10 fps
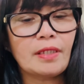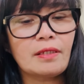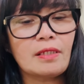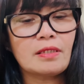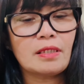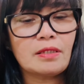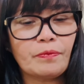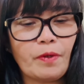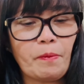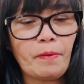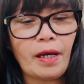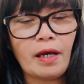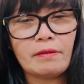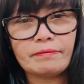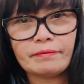this is from
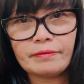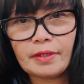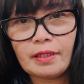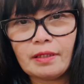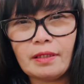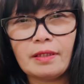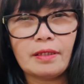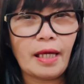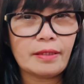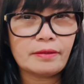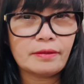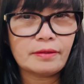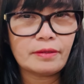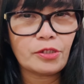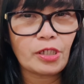that
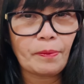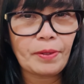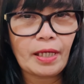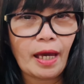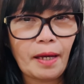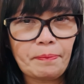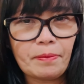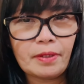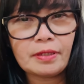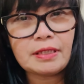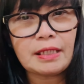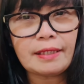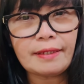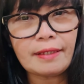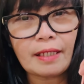shopping app,
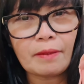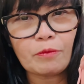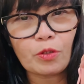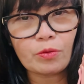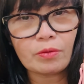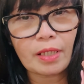TEMU.